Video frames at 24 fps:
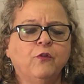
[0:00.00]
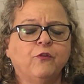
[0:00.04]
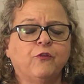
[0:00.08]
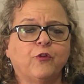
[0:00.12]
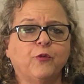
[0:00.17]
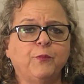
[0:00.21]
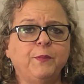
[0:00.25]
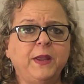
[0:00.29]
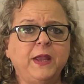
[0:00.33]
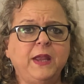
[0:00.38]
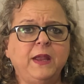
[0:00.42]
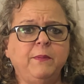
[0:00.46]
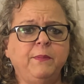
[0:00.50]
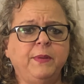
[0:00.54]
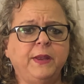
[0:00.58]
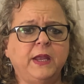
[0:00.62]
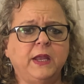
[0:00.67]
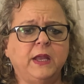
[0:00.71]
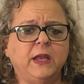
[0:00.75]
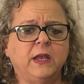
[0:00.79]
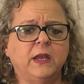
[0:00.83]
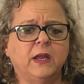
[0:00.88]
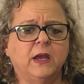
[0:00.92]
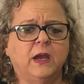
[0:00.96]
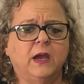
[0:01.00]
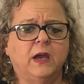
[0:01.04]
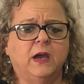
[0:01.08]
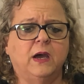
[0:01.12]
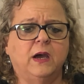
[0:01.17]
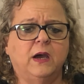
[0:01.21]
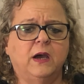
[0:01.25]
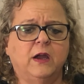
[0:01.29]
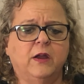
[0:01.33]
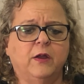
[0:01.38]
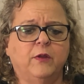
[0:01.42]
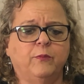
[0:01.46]
For me, being
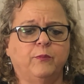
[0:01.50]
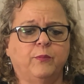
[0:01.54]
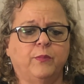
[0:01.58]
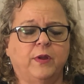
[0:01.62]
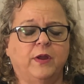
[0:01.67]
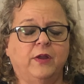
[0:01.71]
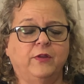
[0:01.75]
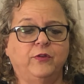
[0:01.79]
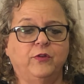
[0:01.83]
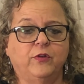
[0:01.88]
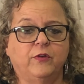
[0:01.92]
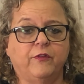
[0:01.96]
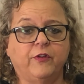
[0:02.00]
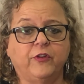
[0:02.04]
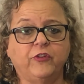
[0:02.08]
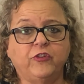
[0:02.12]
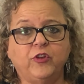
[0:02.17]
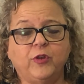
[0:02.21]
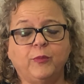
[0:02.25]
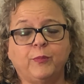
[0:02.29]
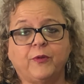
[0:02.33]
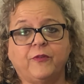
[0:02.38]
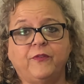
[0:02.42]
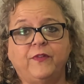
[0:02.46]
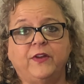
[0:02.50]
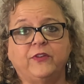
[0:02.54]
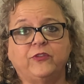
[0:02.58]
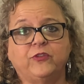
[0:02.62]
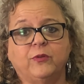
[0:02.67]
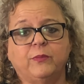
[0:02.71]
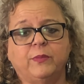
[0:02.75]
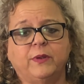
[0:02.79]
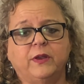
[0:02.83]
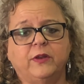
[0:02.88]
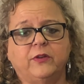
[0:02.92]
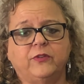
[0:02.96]
a university professor,
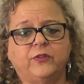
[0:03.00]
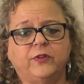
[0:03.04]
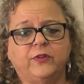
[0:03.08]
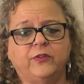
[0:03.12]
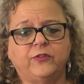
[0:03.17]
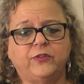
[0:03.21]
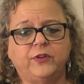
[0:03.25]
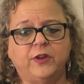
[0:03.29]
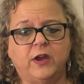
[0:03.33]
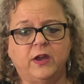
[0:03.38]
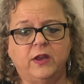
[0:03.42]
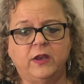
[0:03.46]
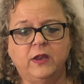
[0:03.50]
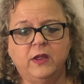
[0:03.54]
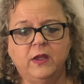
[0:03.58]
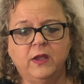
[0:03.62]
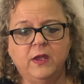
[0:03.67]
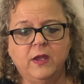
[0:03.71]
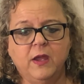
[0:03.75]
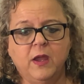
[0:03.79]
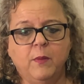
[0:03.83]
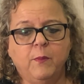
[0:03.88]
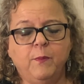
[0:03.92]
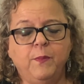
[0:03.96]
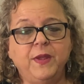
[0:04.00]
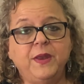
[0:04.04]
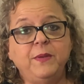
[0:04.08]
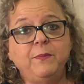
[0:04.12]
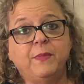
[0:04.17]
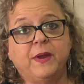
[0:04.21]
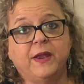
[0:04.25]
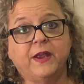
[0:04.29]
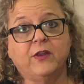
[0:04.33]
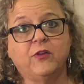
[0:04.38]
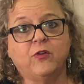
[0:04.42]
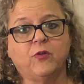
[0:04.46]
because it's not been
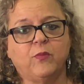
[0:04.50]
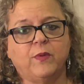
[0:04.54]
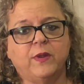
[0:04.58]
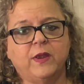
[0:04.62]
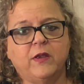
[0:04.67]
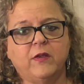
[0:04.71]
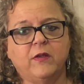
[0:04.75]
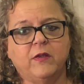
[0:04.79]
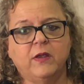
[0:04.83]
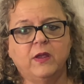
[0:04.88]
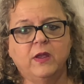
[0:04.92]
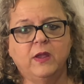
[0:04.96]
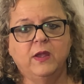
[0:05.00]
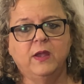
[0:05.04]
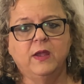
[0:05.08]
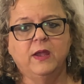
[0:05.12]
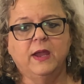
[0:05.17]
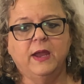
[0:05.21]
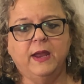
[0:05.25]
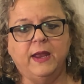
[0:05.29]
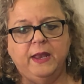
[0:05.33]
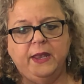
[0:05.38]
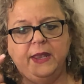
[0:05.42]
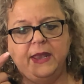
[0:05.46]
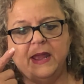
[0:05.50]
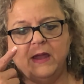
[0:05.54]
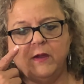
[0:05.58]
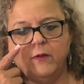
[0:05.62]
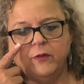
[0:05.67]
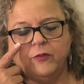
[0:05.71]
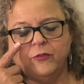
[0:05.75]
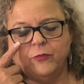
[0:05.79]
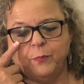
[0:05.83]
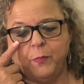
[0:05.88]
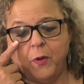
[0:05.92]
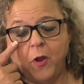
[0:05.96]
my career and now
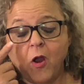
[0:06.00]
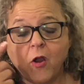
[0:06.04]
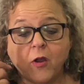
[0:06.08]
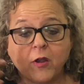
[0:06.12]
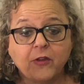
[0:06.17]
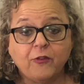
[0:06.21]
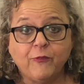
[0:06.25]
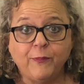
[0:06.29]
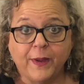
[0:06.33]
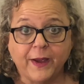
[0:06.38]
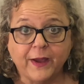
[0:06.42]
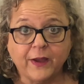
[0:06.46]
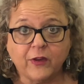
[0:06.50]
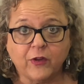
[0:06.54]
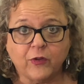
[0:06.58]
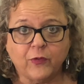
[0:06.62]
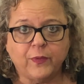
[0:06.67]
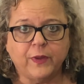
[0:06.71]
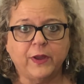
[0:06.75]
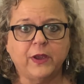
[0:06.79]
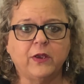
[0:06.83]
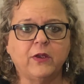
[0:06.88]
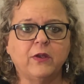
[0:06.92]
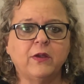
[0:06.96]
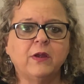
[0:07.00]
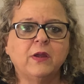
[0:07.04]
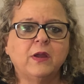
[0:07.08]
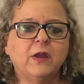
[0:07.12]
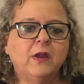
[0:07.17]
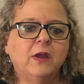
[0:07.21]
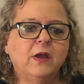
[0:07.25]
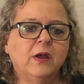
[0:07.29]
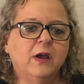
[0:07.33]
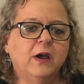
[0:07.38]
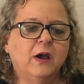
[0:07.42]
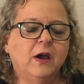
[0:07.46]
it's part of my career,
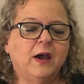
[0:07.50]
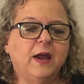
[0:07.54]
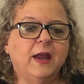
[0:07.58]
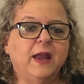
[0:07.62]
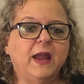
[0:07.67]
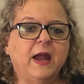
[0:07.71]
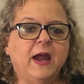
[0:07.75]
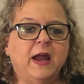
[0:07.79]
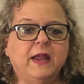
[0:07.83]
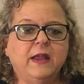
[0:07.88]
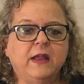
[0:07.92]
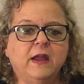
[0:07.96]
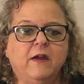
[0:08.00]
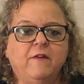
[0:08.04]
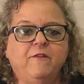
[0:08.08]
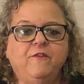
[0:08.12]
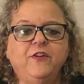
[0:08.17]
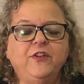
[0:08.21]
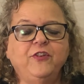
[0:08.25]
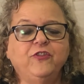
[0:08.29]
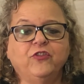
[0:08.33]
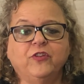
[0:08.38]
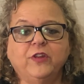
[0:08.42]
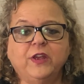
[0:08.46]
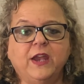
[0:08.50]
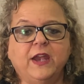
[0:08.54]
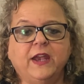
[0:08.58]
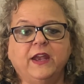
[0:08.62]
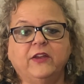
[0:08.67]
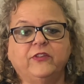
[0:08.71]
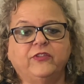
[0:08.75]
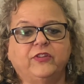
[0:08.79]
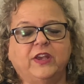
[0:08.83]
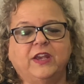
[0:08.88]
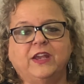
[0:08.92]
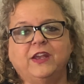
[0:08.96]
I eventually, I
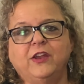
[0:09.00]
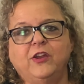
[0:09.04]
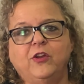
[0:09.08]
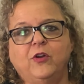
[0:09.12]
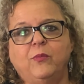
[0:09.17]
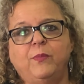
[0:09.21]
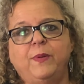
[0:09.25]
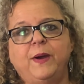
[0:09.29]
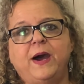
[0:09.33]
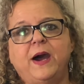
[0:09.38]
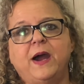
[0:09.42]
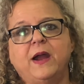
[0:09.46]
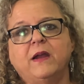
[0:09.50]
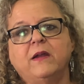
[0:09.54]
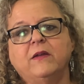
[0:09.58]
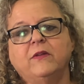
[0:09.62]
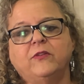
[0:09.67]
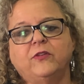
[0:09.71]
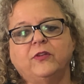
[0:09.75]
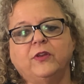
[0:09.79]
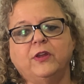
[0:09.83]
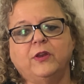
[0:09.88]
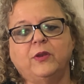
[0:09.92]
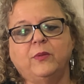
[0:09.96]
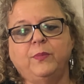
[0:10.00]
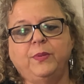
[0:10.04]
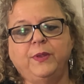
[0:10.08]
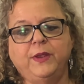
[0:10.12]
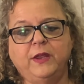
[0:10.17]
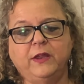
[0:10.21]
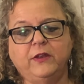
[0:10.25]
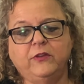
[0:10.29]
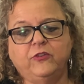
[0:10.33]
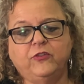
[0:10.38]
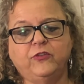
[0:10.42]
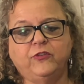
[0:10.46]
guess I could go back to get a
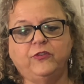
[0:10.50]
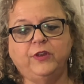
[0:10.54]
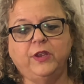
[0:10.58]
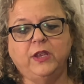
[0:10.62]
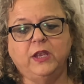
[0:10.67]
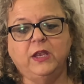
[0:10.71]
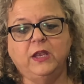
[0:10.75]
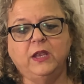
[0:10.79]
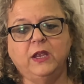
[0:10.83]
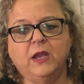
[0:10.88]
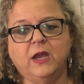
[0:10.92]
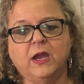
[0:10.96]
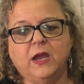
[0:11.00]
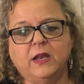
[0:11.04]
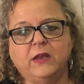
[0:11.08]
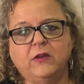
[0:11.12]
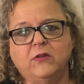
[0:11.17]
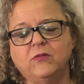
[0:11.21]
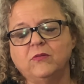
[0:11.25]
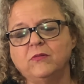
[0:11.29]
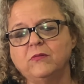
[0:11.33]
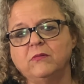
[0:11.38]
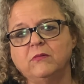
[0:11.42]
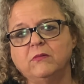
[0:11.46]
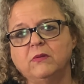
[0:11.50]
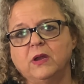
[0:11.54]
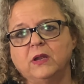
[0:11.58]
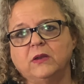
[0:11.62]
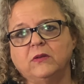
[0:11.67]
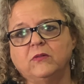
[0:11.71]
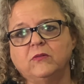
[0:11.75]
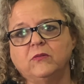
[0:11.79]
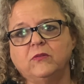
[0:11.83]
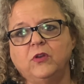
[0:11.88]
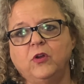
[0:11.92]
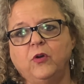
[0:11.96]
PhD. I don't
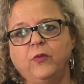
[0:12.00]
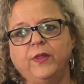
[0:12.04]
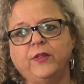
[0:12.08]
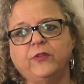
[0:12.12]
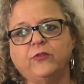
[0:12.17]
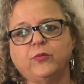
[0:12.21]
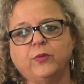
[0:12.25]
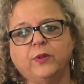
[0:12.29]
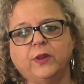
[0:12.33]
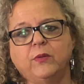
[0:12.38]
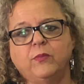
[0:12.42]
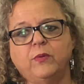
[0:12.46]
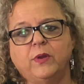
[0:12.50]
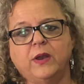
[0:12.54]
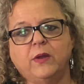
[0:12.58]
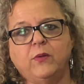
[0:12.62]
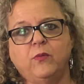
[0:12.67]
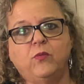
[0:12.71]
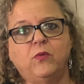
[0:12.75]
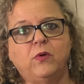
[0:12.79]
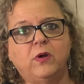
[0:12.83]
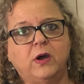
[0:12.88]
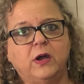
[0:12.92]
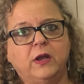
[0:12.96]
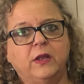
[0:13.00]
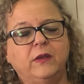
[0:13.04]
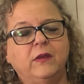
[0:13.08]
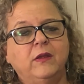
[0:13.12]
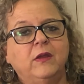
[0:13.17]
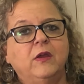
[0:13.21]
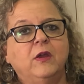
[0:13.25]
know that's really what I want,